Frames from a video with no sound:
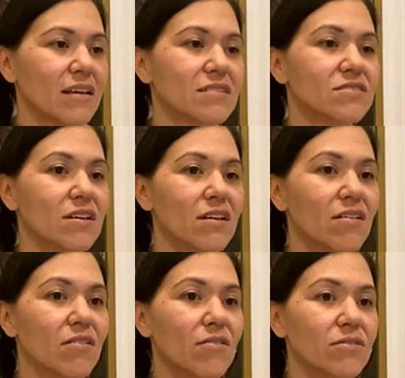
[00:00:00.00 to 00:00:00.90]

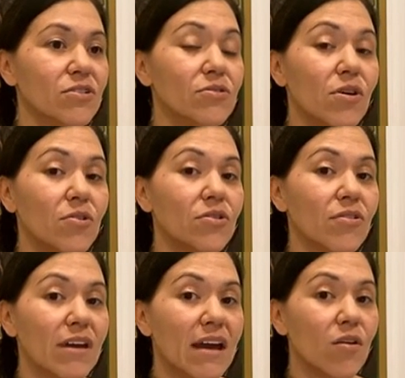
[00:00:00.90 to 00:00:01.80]
So you know
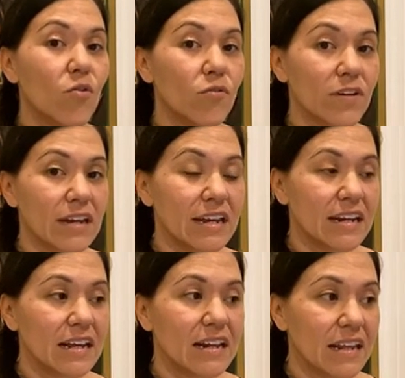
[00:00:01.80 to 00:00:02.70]
you're not
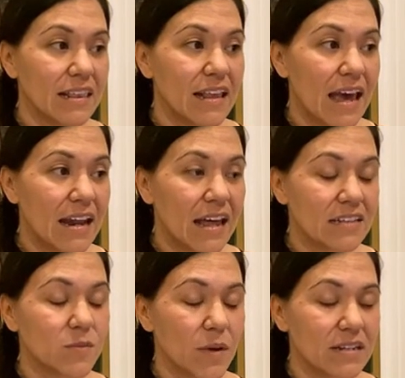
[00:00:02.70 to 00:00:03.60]
overeating in that
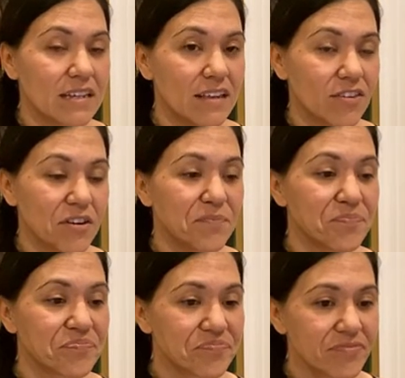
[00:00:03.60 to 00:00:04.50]
aspect either.
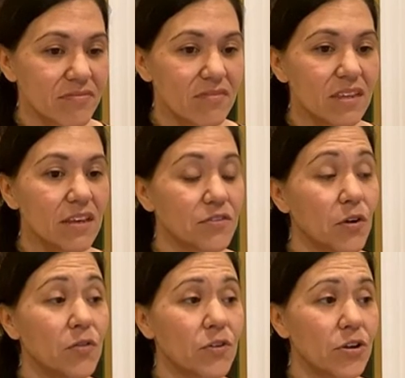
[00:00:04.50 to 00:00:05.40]

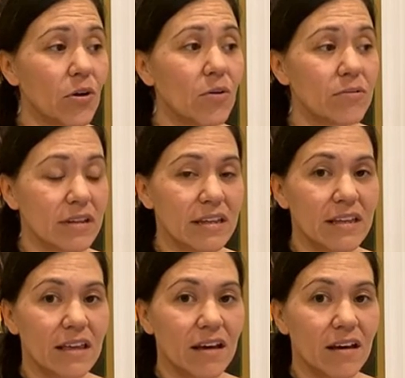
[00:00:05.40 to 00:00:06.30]
So if you don't
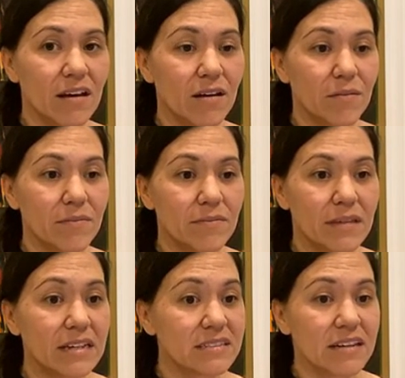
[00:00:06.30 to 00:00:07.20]
um,
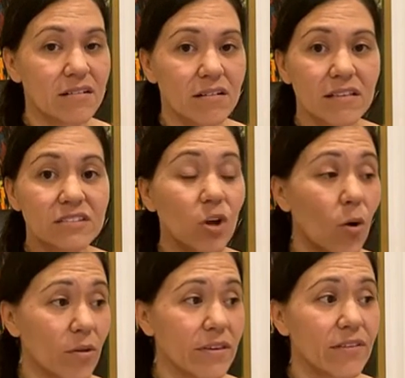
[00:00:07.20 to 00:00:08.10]
eat dinner, that's
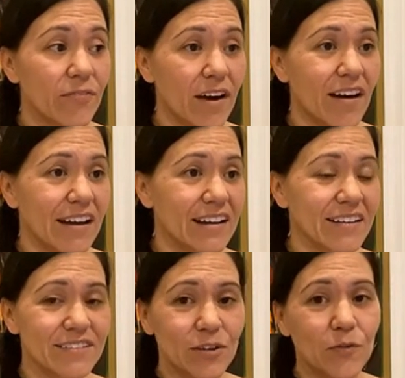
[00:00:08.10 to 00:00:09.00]
totally fine.
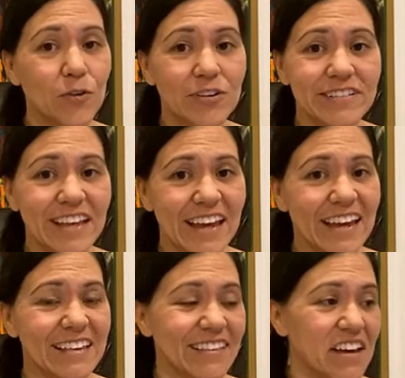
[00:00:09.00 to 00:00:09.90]
So if you just
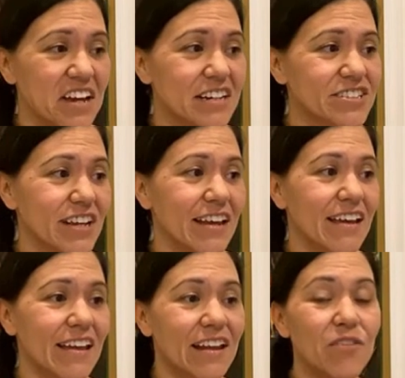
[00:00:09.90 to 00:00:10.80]
ate lunch
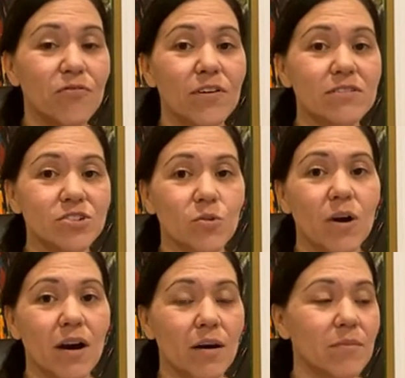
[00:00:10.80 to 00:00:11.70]
and it filled you
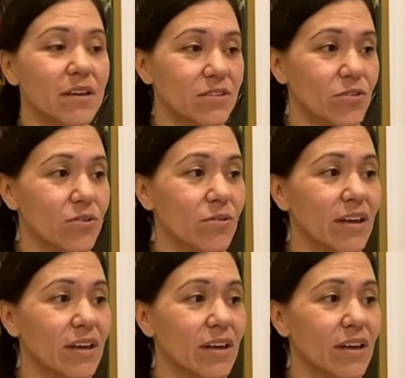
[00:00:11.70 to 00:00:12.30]
up and you